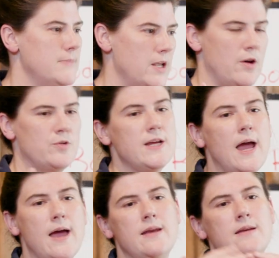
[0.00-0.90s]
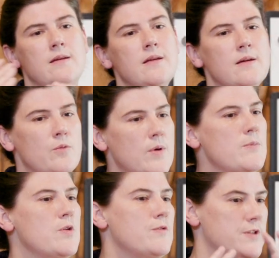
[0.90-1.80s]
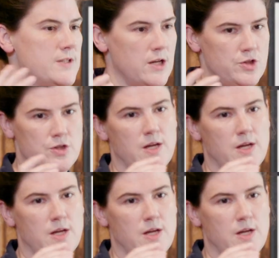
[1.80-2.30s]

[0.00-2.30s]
10, we moved to such